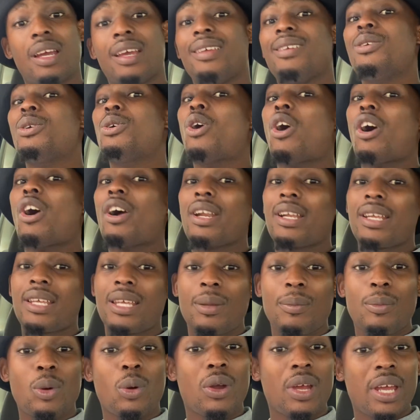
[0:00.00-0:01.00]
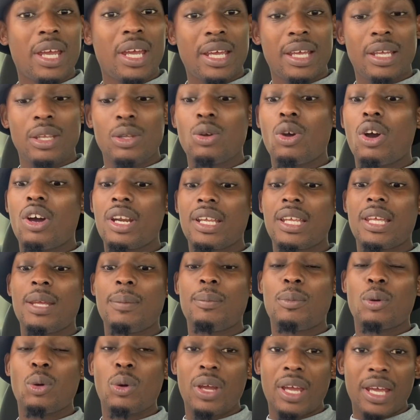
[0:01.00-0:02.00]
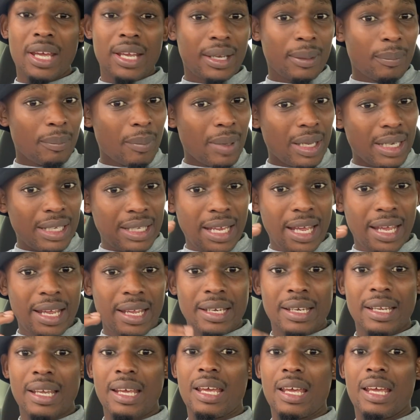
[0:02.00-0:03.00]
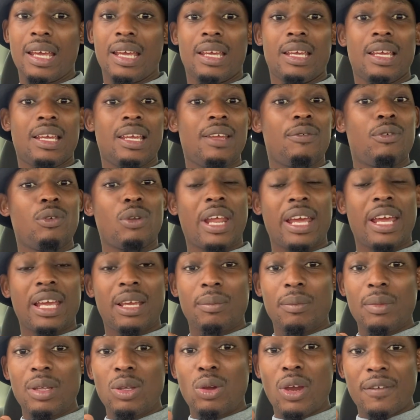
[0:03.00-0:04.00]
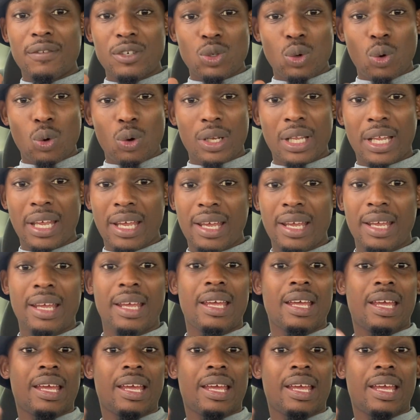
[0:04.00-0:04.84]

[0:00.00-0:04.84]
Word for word: you gotta keep your hair you gotta keep your hair maintained if you like me you have short hair